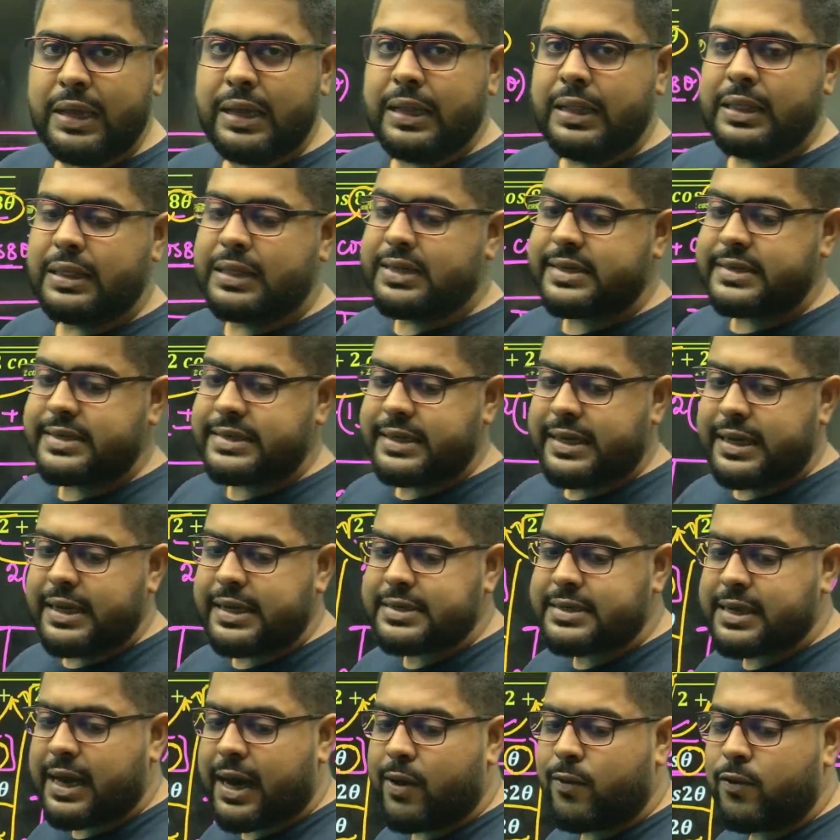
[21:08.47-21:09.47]
This is
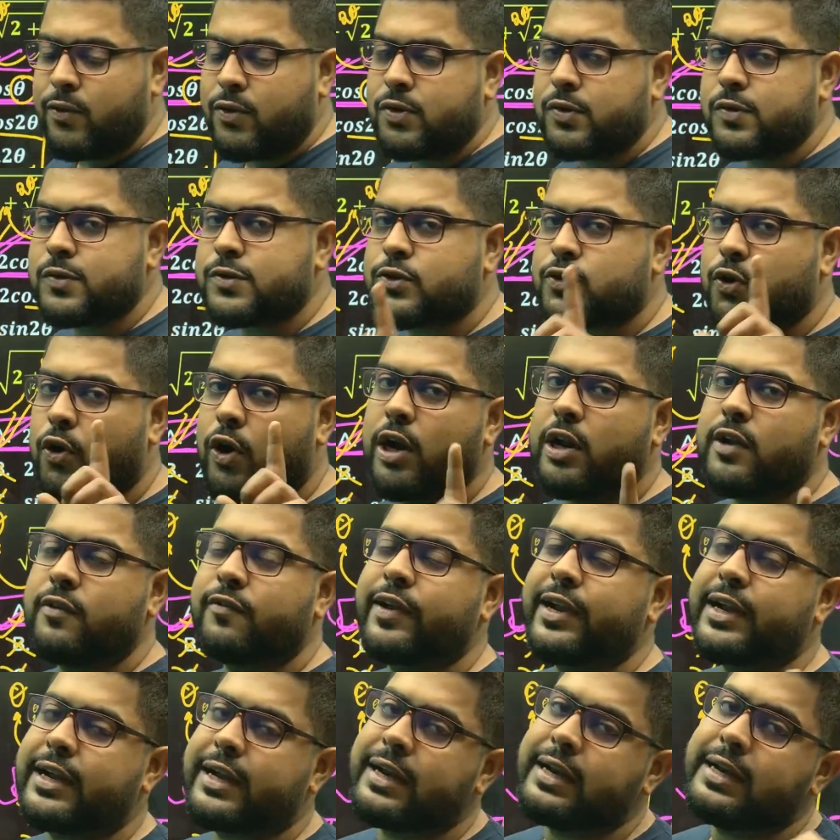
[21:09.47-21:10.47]
how to solve
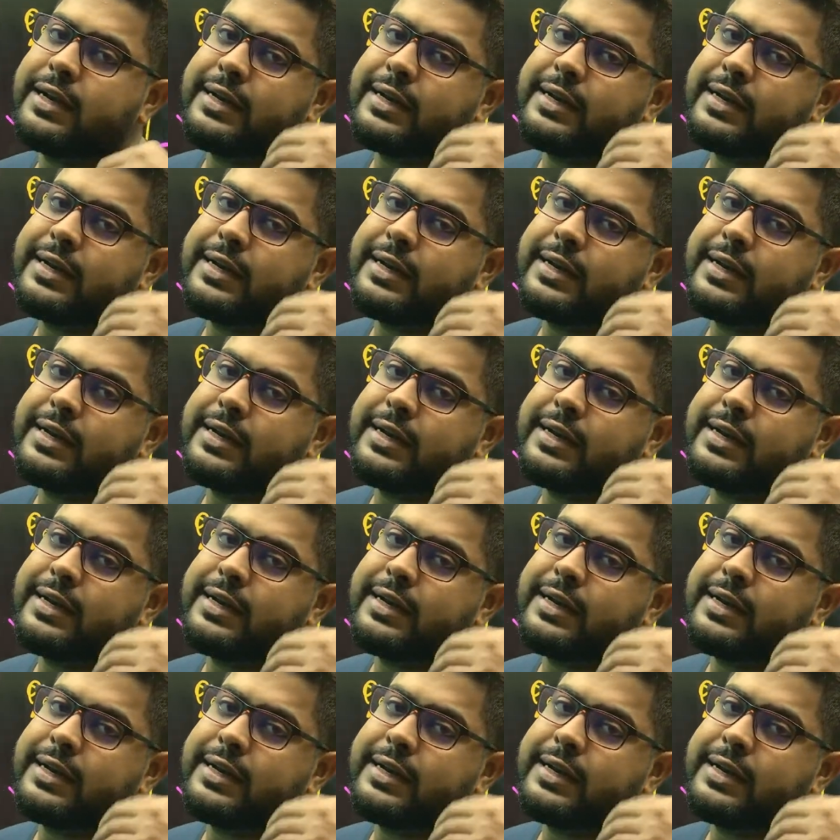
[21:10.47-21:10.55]
it in